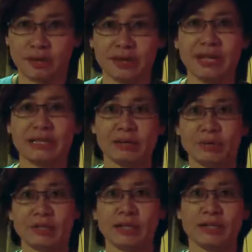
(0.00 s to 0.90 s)
relating
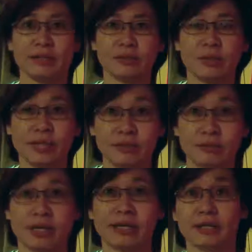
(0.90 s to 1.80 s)
one another, working
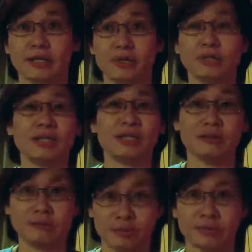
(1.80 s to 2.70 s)
together, using
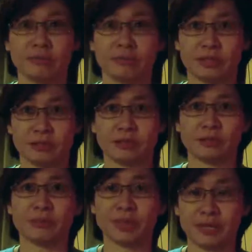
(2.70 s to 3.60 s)
the films,
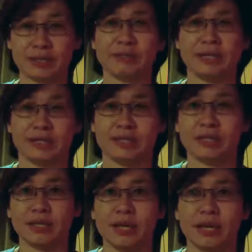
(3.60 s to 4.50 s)
spreading the
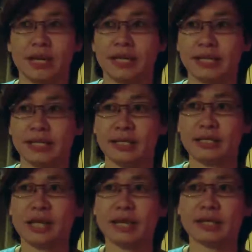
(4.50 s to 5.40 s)
message,
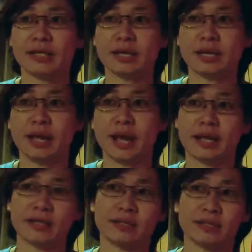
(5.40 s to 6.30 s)
and that
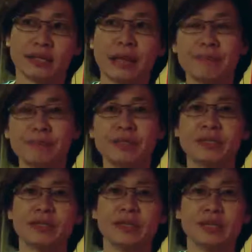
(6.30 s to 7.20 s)
has
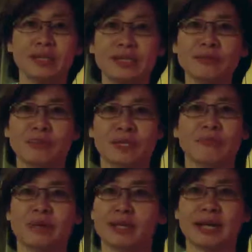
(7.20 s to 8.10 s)
happened a little bit,
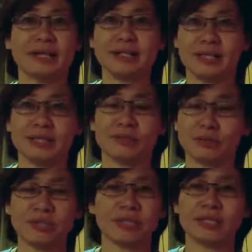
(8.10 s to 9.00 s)
but I think it's
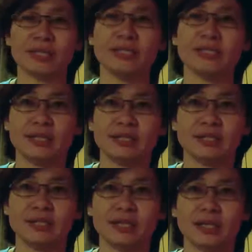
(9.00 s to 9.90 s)
only at the early
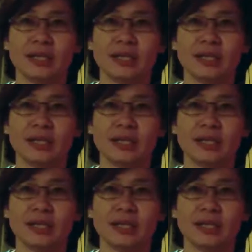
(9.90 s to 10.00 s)
stages.